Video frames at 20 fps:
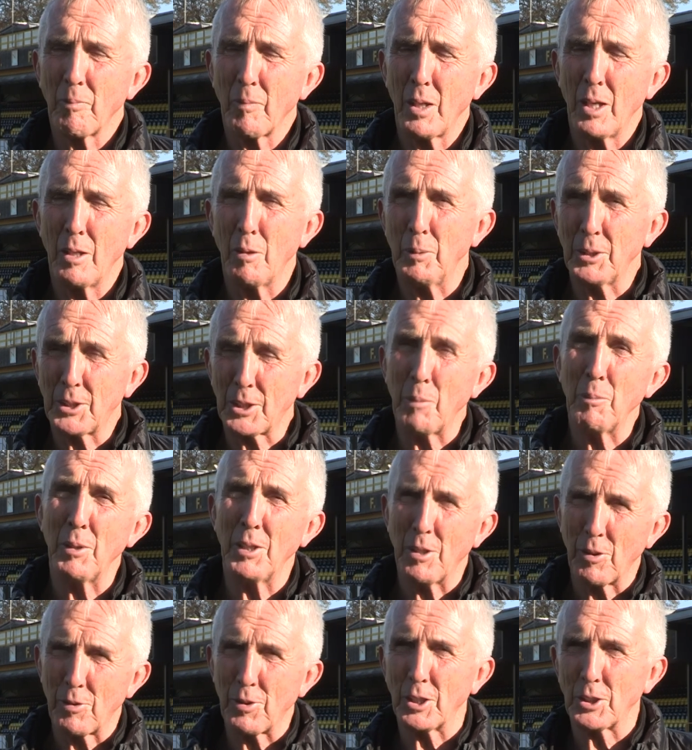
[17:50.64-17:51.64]
There'd be some in
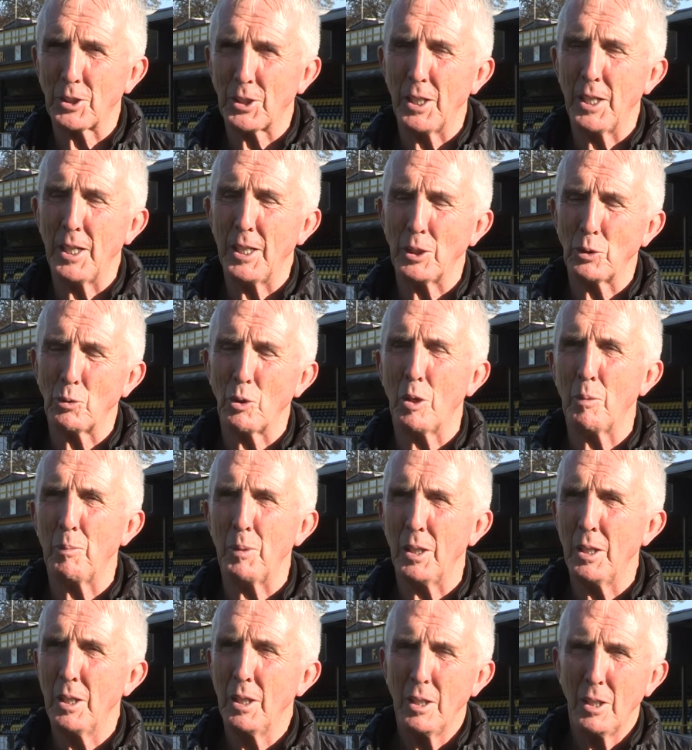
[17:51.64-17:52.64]
the Thursday night as well, but
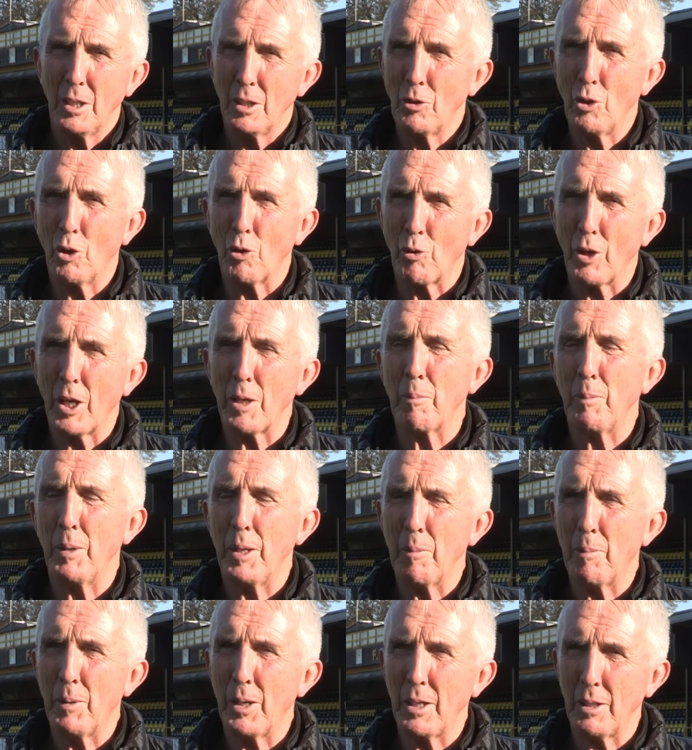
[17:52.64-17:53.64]
not rugby,
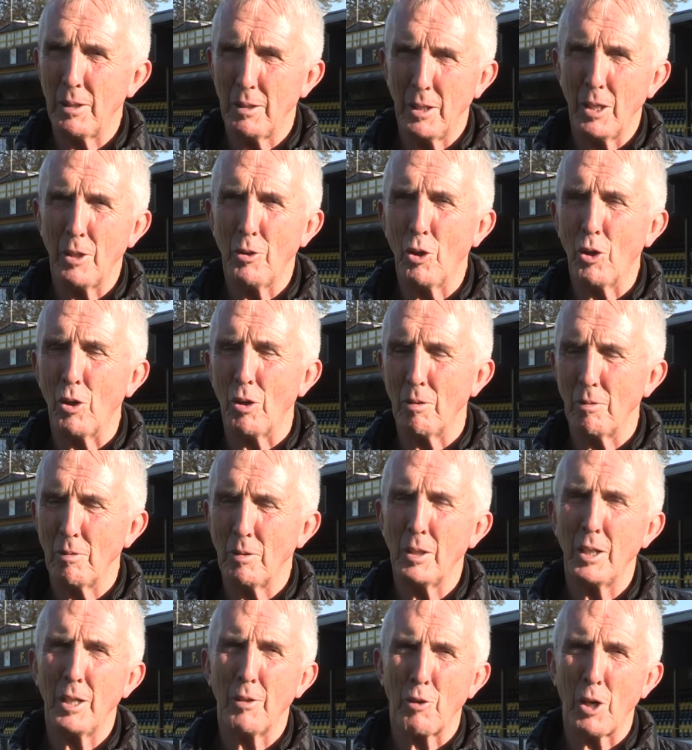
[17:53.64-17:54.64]
but not
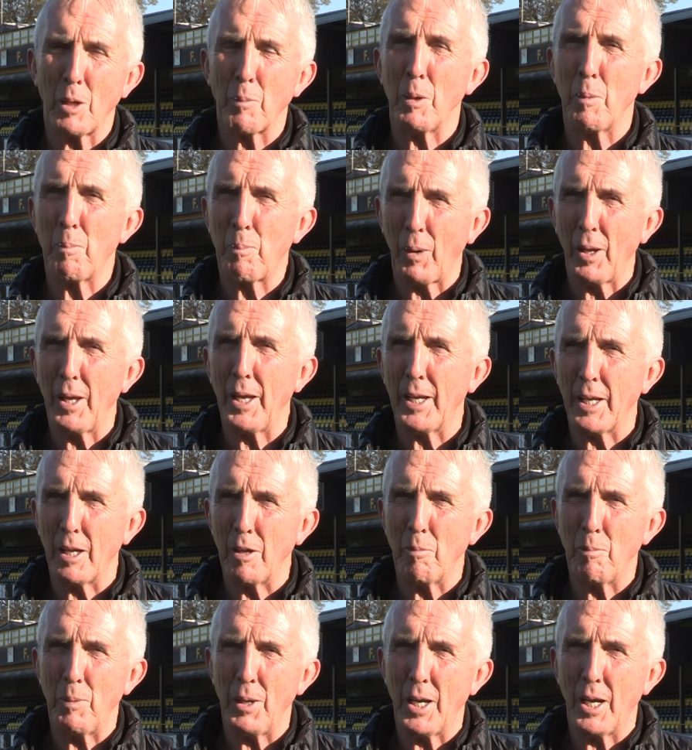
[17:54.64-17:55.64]
rugby playing.
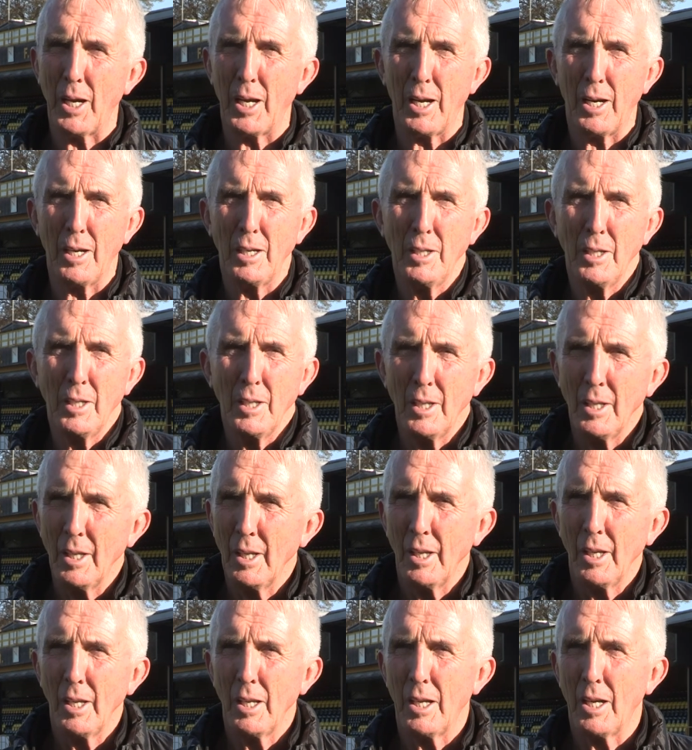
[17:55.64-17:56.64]
It'd be a,
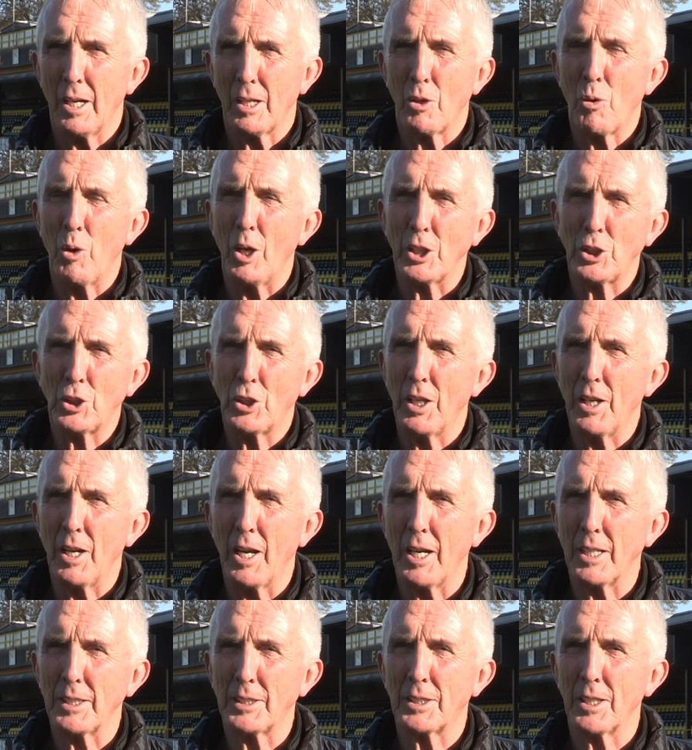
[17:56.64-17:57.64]
a question and
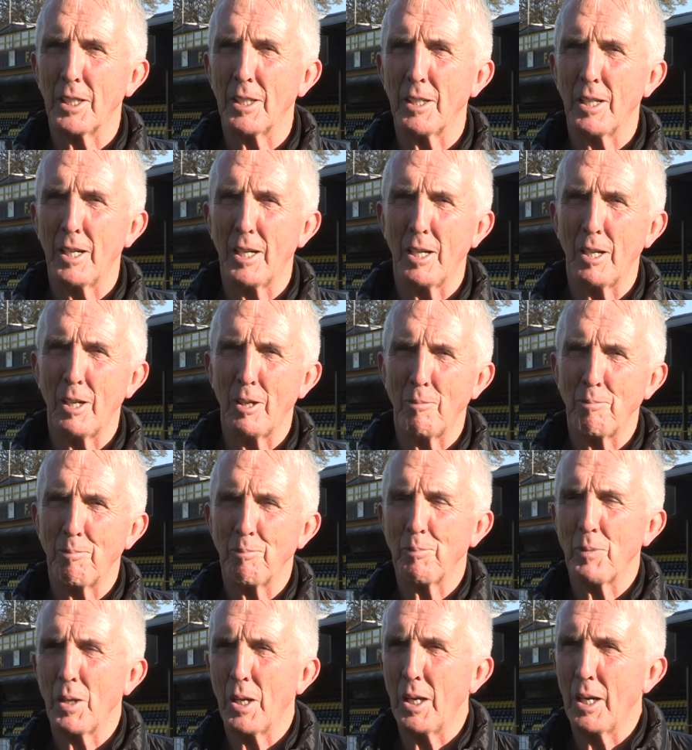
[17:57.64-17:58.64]
answer, a,
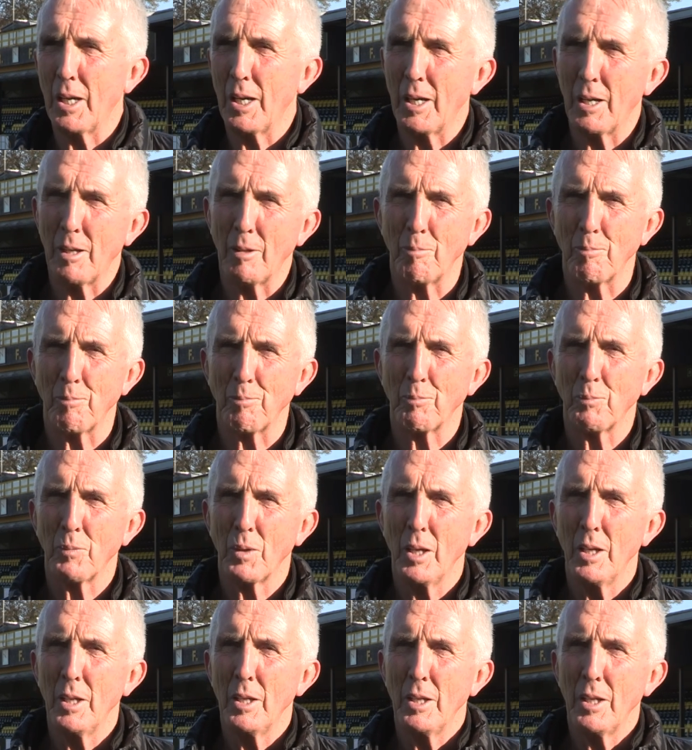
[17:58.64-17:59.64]
um,
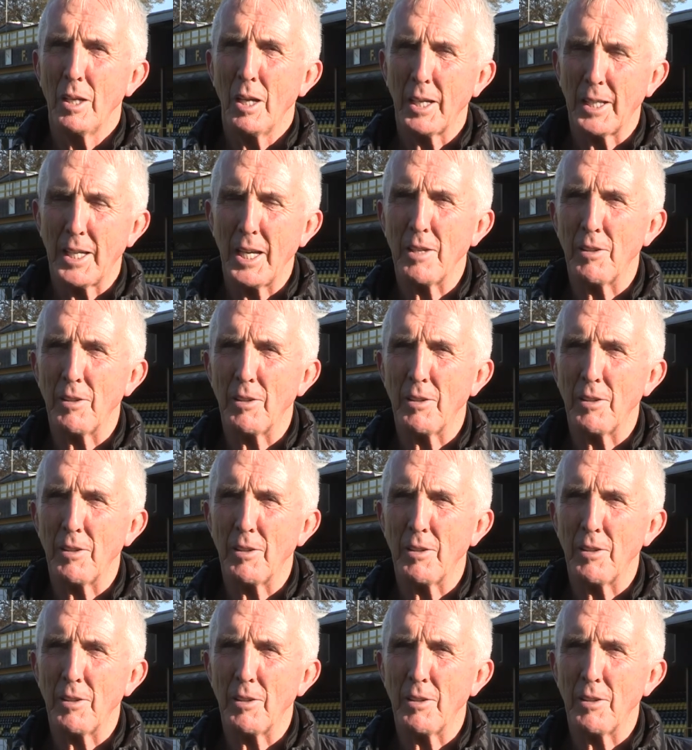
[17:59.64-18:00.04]
a get